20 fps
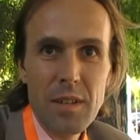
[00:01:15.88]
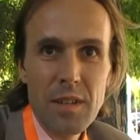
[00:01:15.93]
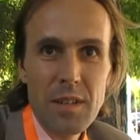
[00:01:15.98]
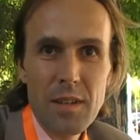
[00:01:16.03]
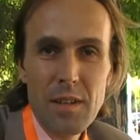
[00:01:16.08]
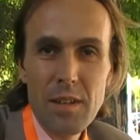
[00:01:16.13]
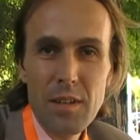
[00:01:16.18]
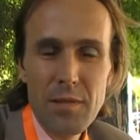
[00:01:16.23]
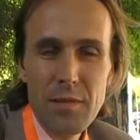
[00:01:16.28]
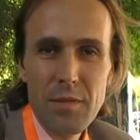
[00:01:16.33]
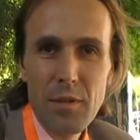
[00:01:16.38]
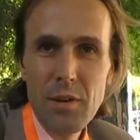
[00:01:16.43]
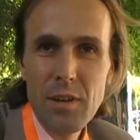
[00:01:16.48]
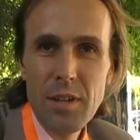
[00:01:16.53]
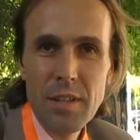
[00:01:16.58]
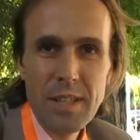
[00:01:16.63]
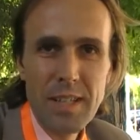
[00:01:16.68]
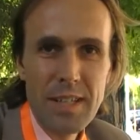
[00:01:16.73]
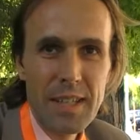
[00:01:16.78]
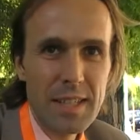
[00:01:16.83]
the, the,
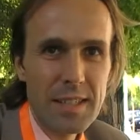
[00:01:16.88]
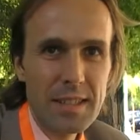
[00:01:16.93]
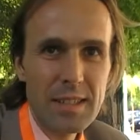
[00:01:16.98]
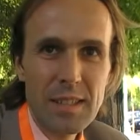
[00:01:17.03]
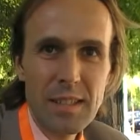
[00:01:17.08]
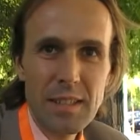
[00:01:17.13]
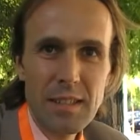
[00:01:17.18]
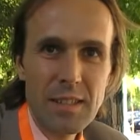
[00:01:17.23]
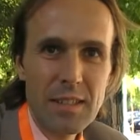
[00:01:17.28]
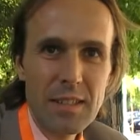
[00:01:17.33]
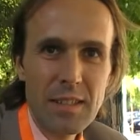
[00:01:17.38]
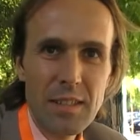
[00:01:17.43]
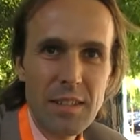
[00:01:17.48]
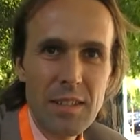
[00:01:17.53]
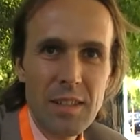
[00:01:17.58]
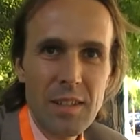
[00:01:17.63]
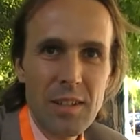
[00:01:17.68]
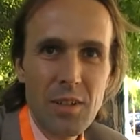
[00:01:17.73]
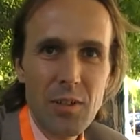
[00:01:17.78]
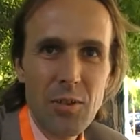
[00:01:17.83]
foreign debts
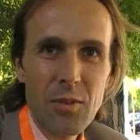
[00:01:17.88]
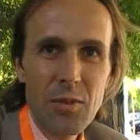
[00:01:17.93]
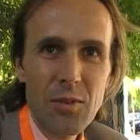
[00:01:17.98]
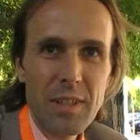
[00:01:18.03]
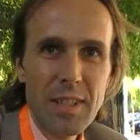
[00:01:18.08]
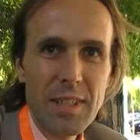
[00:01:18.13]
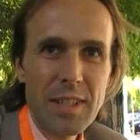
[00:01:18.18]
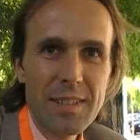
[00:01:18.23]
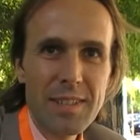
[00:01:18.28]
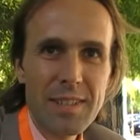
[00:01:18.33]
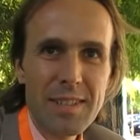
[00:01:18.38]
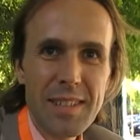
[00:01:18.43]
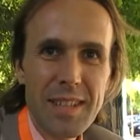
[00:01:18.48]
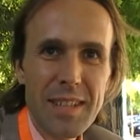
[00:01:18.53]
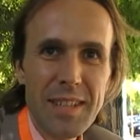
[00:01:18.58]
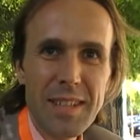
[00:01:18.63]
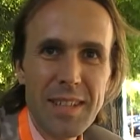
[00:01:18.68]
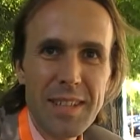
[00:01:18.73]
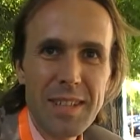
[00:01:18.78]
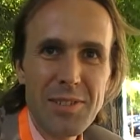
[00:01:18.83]
and all these
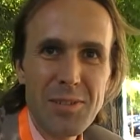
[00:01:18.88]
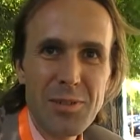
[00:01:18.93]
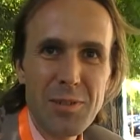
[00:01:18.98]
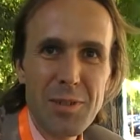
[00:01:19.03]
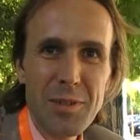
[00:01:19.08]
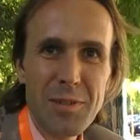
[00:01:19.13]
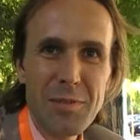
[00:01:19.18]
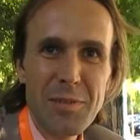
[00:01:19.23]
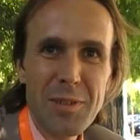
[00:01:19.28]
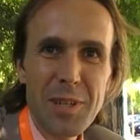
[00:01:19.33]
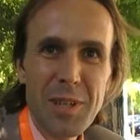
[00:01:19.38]
uh, sort of